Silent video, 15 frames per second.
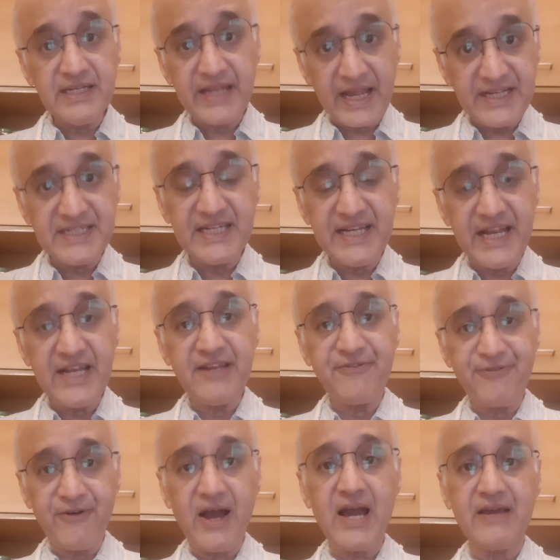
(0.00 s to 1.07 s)

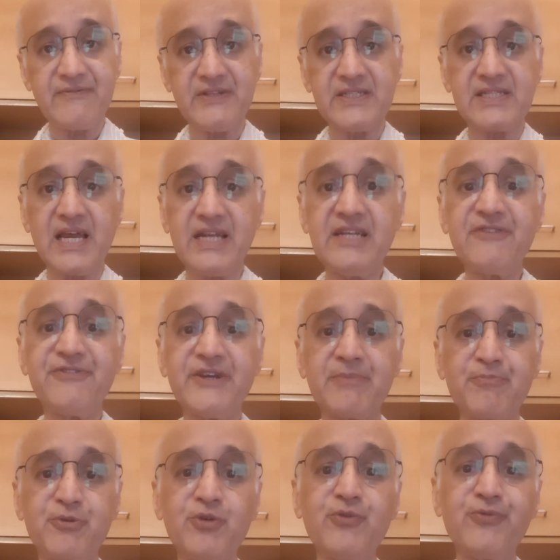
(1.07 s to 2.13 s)
1985, the
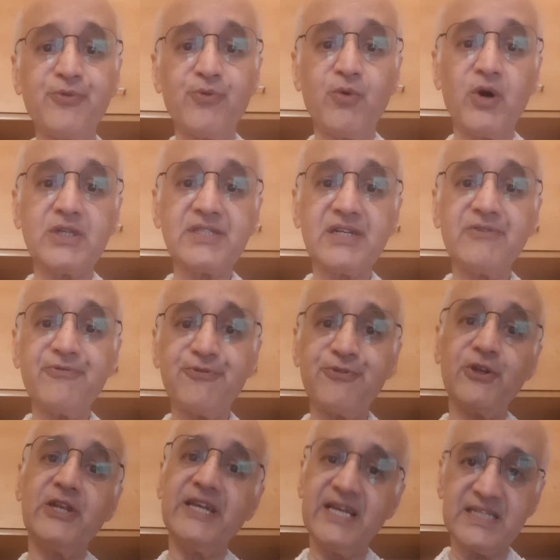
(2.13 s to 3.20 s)
scientific proof wasn't fully